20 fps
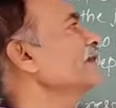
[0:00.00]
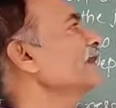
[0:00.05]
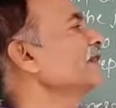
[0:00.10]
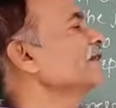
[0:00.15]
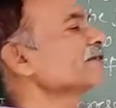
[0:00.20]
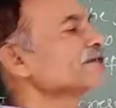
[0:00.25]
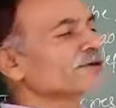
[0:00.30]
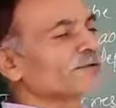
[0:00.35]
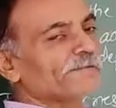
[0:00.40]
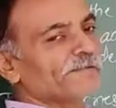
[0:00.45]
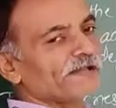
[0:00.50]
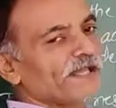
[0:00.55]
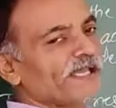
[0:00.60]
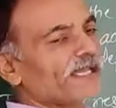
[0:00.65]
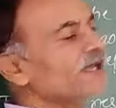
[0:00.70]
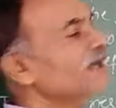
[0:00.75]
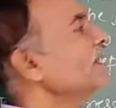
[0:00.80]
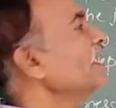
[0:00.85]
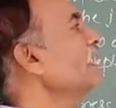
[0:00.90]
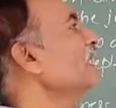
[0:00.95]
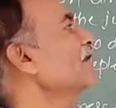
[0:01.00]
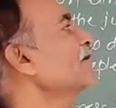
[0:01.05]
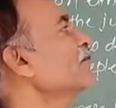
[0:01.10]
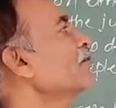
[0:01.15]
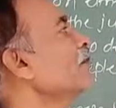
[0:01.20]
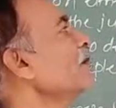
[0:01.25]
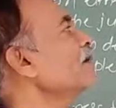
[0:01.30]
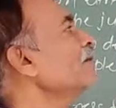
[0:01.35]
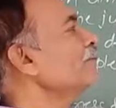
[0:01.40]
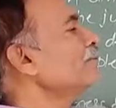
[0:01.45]
P and
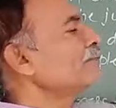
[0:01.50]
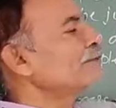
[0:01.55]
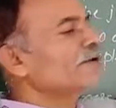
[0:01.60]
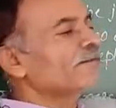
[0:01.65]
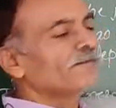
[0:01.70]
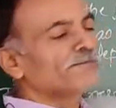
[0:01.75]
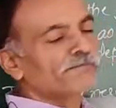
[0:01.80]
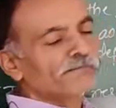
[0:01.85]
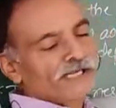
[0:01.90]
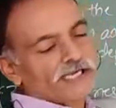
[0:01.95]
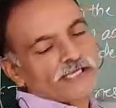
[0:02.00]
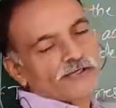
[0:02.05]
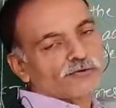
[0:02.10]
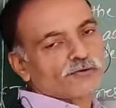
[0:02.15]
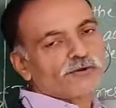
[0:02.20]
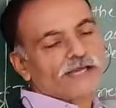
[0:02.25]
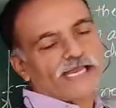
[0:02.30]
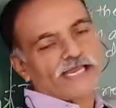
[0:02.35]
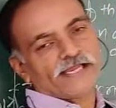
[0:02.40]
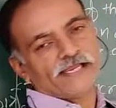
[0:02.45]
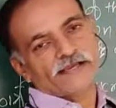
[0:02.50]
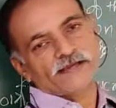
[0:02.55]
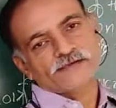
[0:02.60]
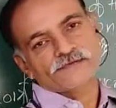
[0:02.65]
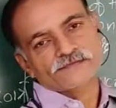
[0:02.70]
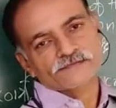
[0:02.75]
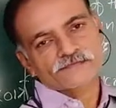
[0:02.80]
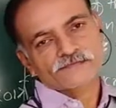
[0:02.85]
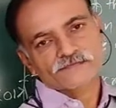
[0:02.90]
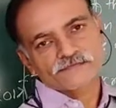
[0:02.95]
one from P to N,
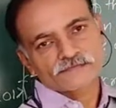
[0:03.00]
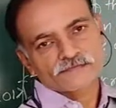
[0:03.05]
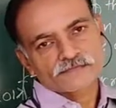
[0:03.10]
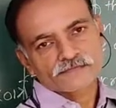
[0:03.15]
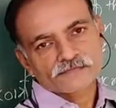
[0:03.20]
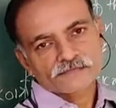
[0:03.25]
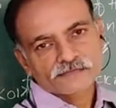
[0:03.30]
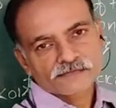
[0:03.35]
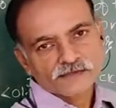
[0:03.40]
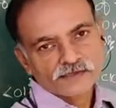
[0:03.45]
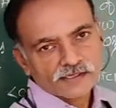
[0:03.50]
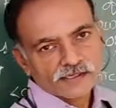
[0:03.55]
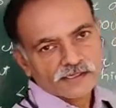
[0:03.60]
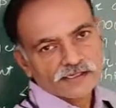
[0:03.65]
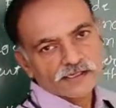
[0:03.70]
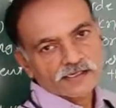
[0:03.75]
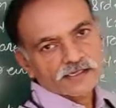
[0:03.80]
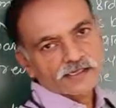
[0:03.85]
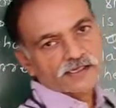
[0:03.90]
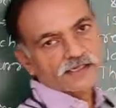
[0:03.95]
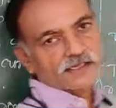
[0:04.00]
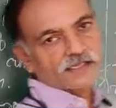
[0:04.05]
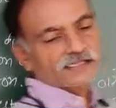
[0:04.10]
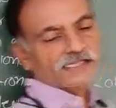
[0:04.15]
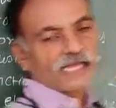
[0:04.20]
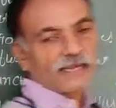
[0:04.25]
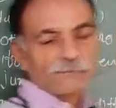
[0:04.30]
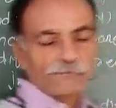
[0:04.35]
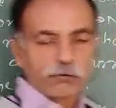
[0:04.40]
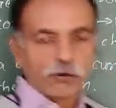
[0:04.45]
that
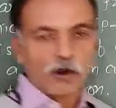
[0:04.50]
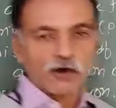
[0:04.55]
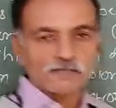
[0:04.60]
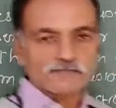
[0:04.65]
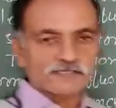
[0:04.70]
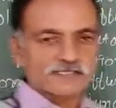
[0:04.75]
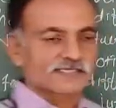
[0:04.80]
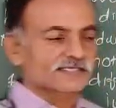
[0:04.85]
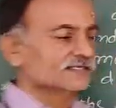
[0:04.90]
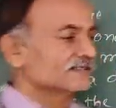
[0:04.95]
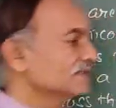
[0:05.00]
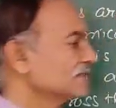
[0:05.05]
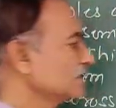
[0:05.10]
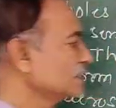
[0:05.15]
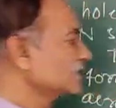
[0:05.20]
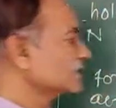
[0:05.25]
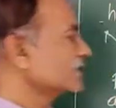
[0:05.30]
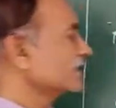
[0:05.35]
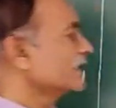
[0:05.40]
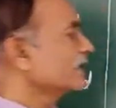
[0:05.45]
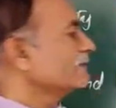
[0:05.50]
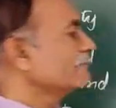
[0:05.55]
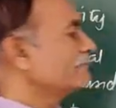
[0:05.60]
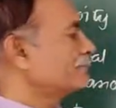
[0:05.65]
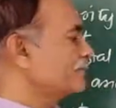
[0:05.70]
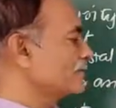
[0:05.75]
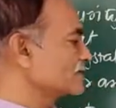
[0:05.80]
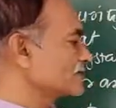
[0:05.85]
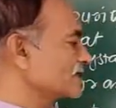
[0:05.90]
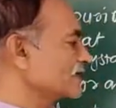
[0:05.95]
forms the
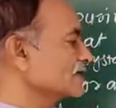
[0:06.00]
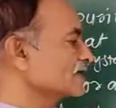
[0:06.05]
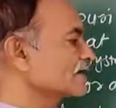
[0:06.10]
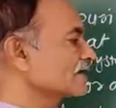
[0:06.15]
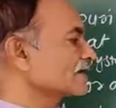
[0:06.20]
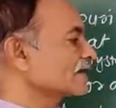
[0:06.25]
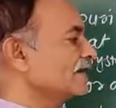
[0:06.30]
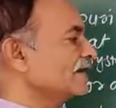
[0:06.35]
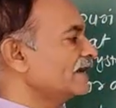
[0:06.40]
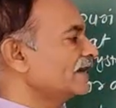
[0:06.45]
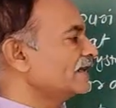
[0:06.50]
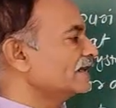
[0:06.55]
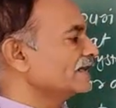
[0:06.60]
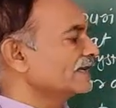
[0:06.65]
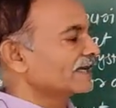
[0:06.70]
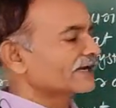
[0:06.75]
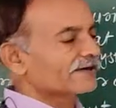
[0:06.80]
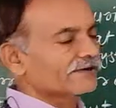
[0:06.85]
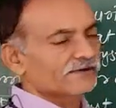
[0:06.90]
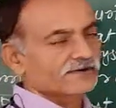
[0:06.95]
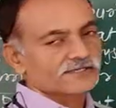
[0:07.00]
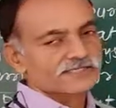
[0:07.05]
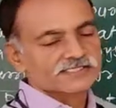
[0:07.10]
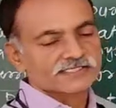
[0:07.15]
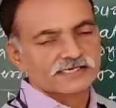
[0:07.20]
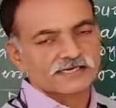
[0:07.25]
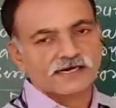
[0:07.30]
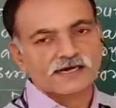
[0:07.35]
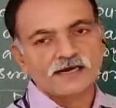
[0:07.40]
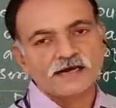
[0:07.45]
diffusion current across
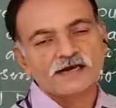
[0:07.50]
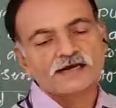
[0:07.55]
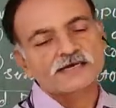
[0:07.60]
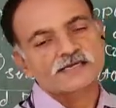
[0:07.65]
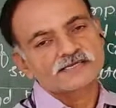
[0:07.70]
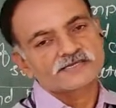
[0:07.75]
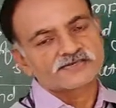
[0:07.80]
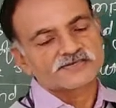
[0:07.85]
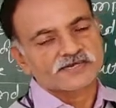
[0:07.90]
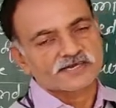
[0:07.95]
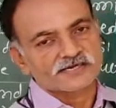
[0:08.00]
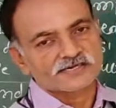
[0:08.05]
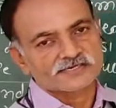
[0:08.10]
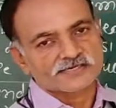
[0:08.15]
the junction.